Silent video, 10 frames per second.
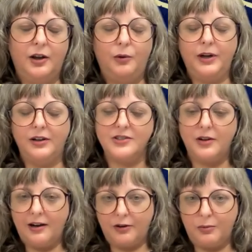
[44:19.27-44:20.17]
We also
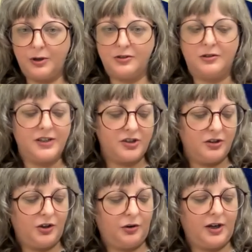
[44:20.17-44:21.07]
have our preservation
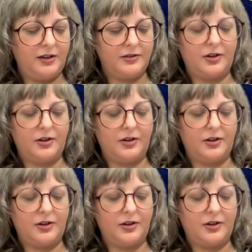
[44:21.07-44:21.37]
unit.